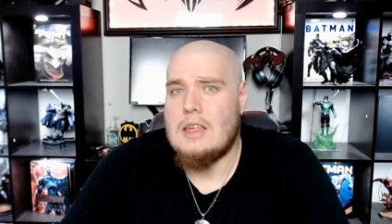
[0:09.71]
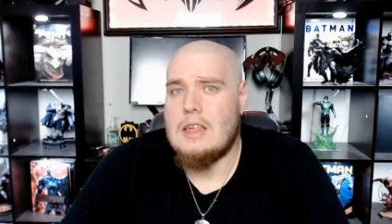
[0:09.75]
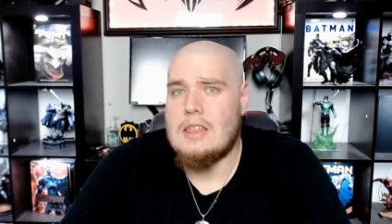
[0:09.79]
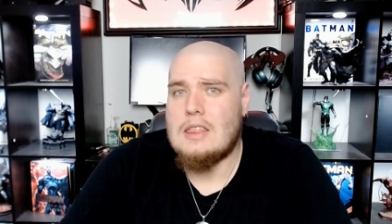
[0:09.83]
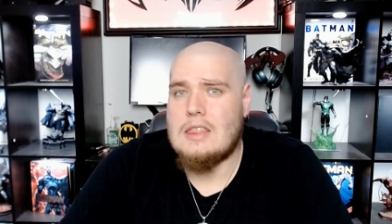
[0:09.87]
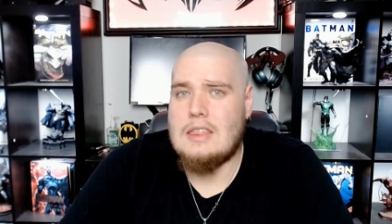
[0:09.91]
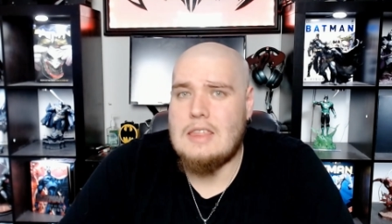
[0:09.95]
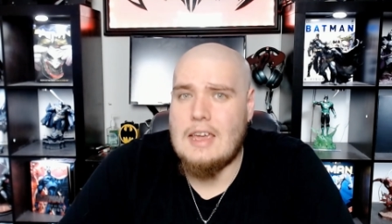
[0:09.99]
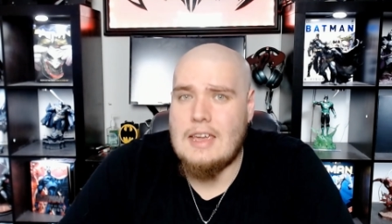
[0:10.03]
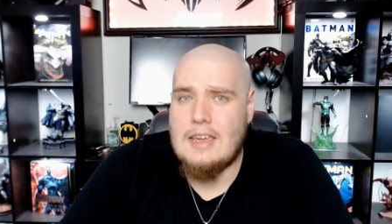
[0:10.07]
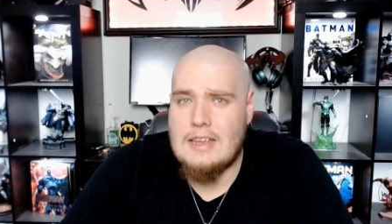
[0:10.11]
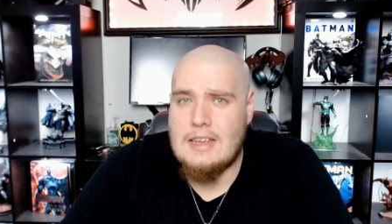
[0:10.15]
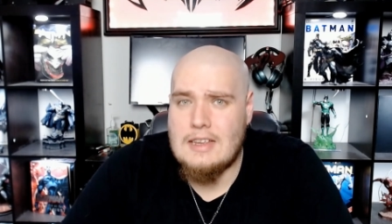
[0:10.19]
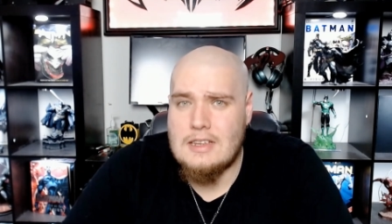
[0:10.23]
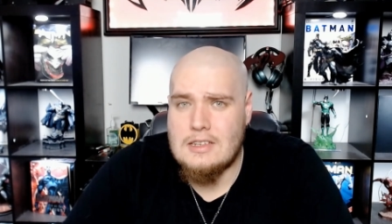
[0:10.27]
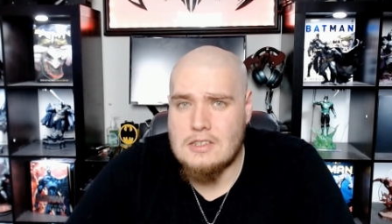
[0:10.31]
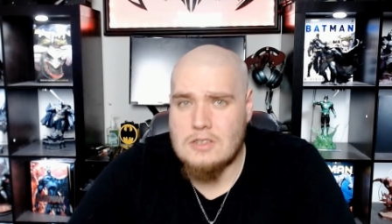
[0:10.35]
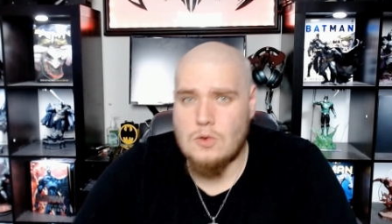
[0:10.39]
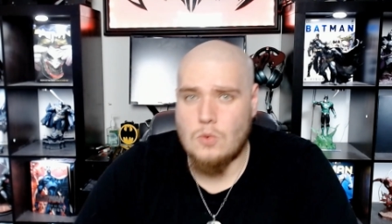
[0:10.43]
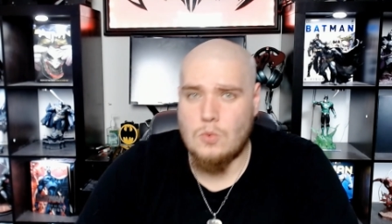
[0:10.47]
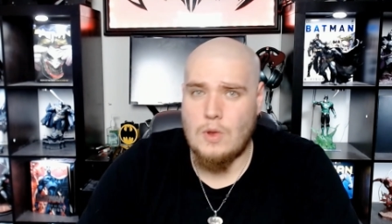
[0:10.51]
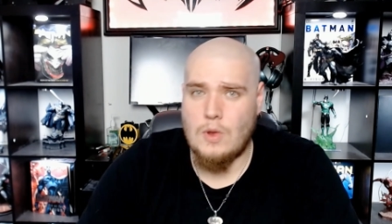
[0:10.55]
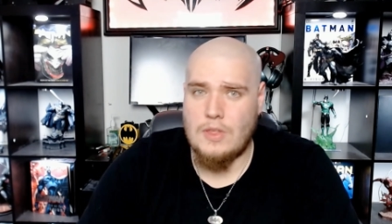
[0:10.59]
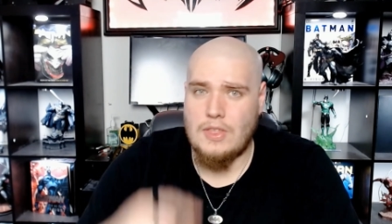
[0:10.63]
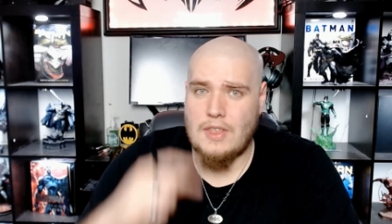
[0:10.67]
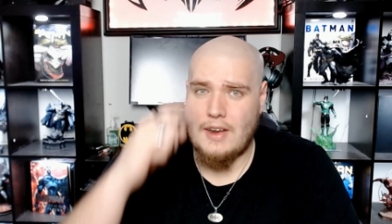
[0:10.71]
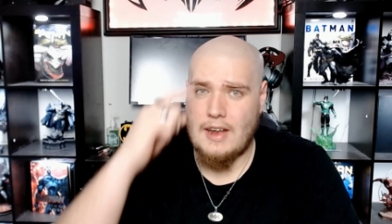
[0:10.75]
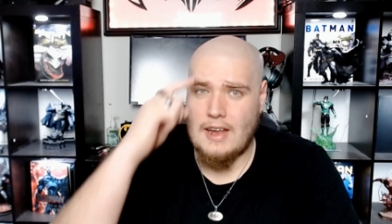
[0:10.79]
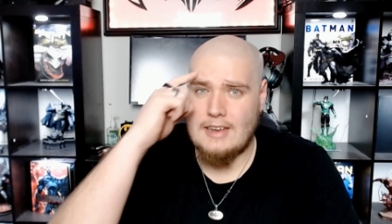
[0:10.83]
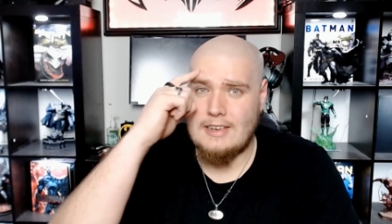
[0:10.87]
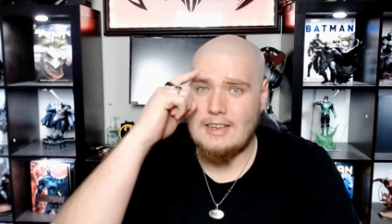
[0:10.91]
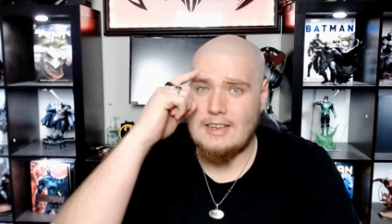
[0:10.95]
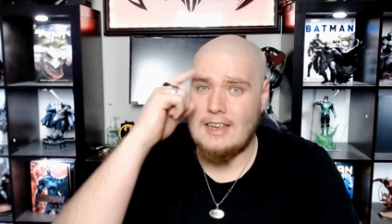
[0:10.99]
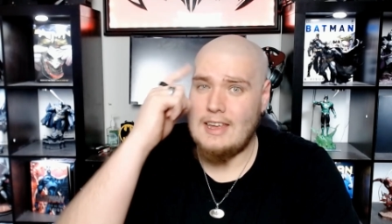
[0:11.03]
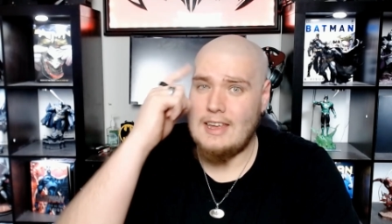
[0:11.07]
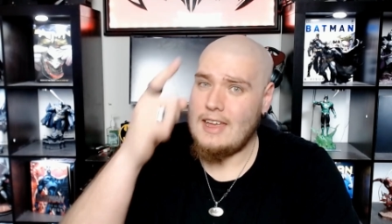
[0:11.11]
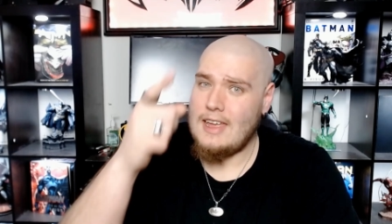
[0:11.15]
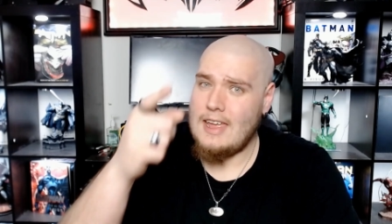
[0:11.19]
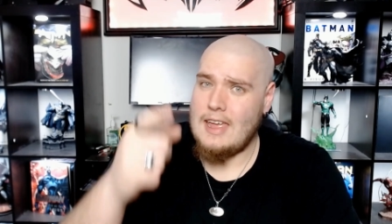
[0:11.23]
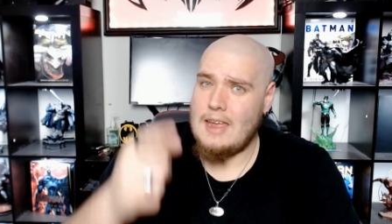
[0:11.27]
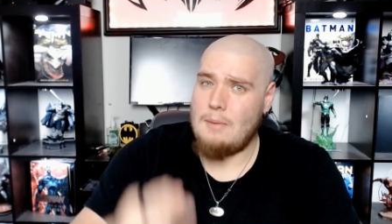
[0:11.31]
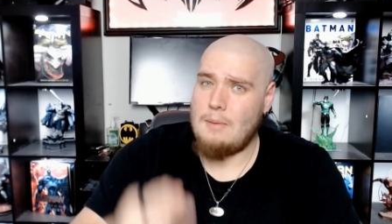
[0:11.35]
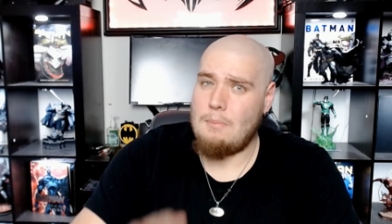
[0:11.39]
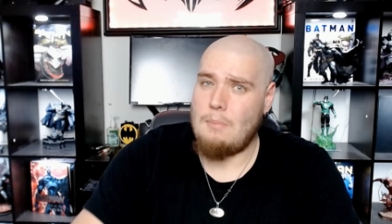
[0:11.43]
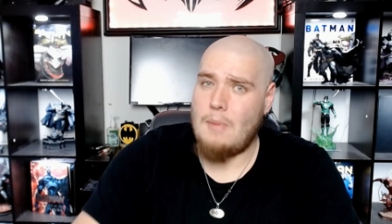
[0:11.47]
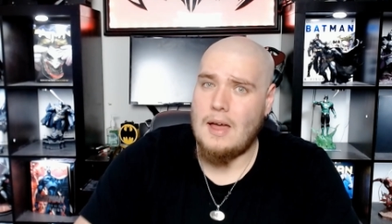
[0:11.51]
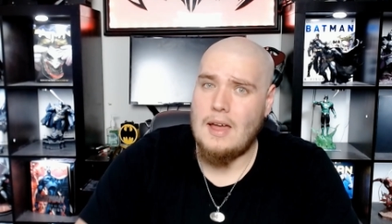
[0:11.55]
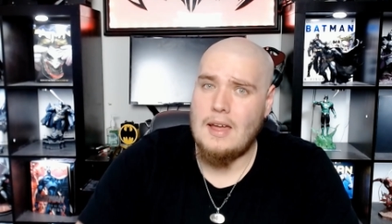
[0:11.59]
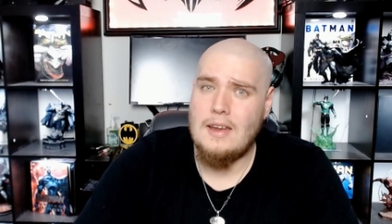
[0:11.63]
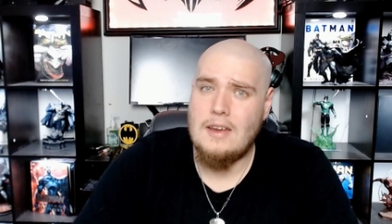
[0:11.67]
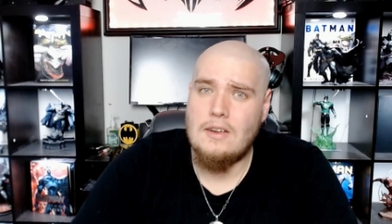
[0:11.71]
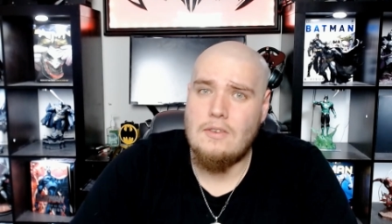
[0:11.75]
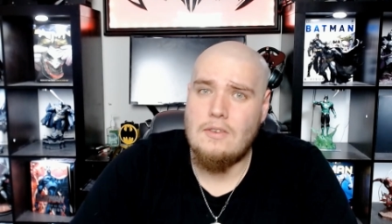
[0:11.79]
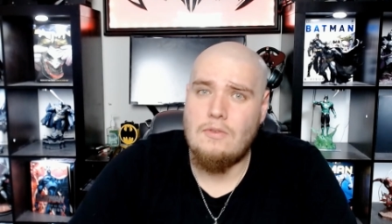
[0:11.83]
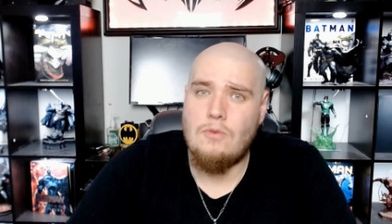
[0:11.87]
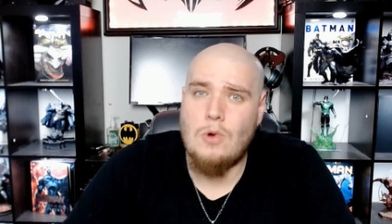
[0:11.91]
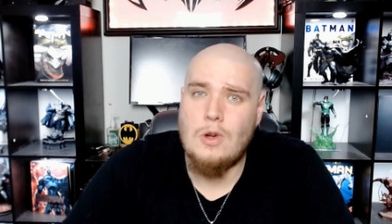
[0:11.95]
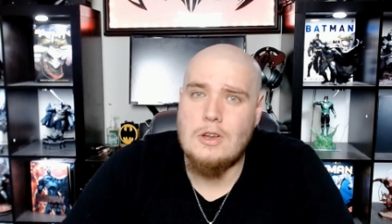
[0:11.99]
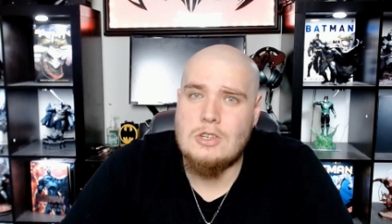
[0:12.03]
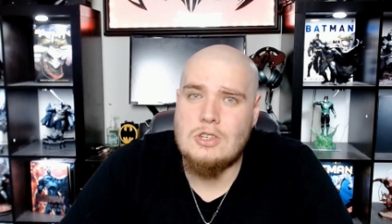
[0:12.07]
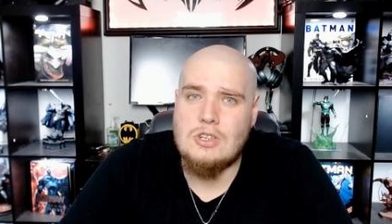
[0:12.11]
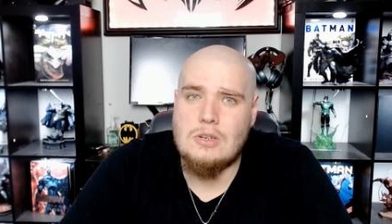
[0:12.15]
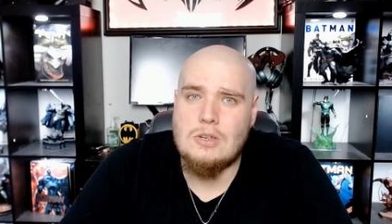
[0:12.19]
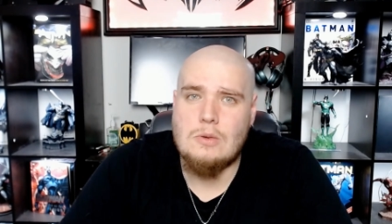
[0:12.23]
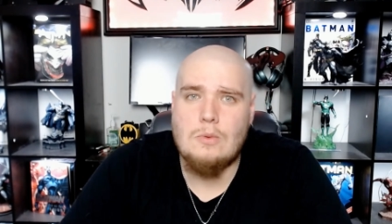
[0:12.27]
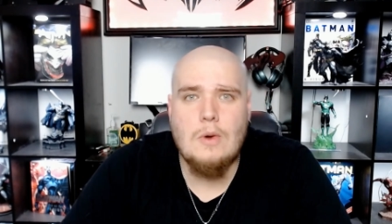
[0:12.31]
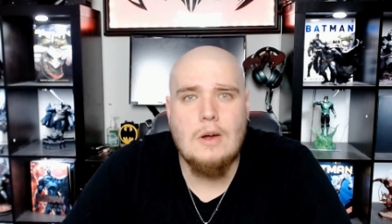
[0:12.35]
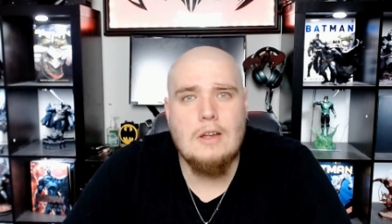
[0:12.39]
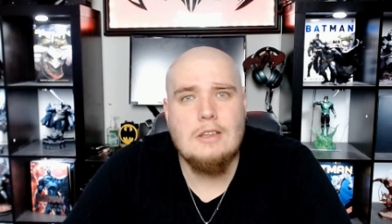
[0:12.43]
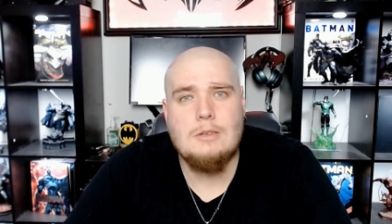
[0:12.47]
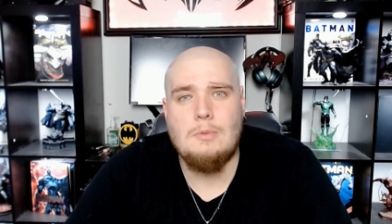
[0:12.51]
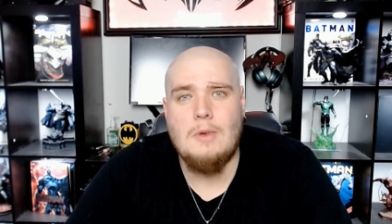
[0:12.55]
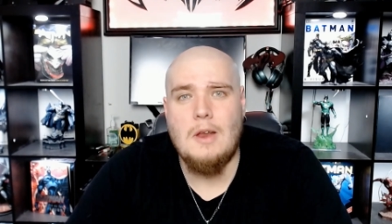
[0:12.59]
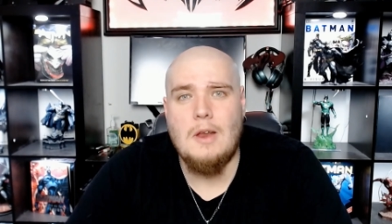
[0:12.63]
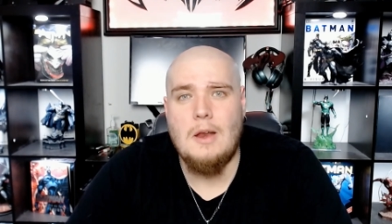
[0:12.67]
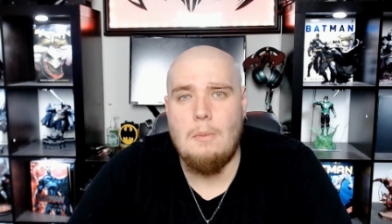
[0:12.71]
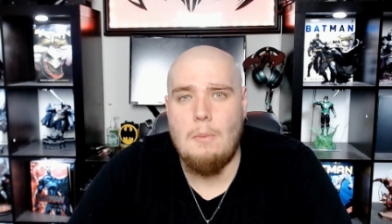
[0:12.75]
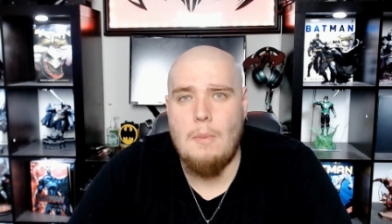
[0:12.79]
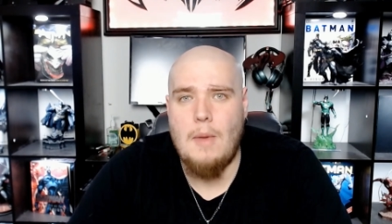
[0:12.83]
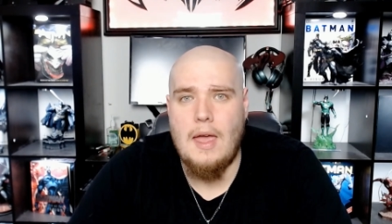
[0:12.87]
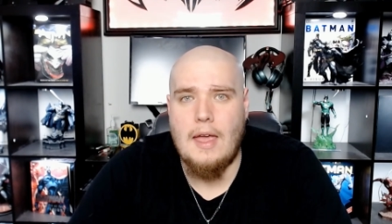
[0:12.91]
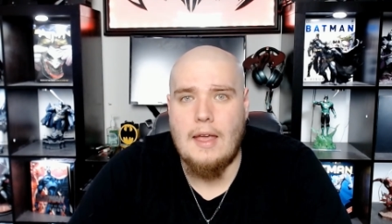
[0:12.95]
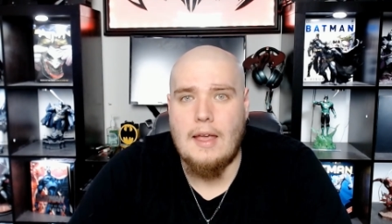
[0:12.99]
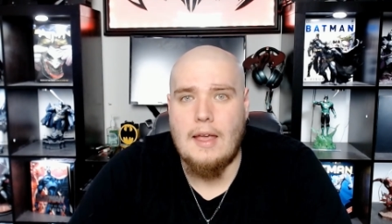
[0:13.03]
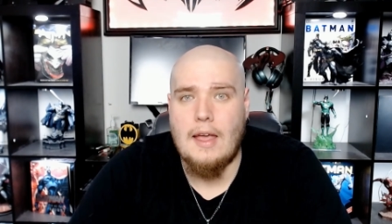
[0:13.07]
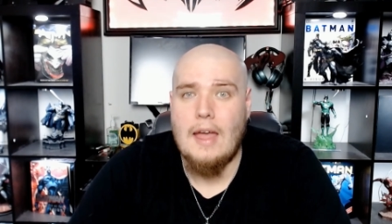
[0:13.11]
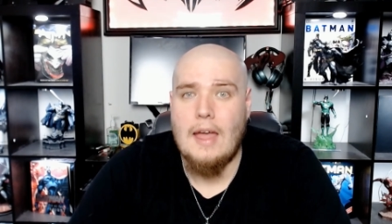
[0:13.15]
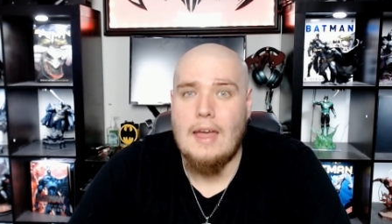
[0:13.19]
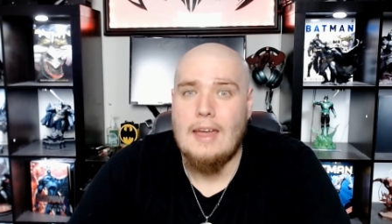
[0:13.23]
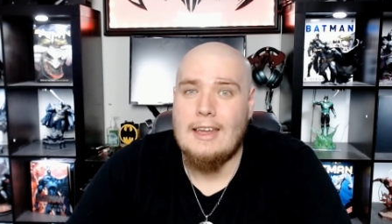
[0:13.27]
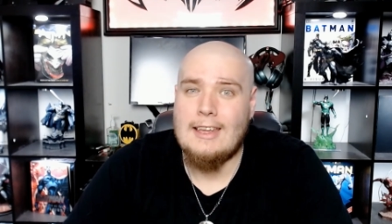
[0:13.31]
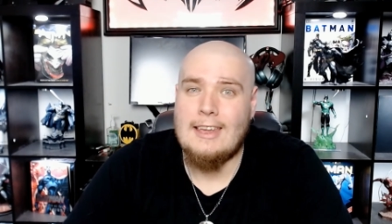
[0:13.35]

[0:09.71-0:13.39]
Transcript: things with an idea in mind of what she wants me to make.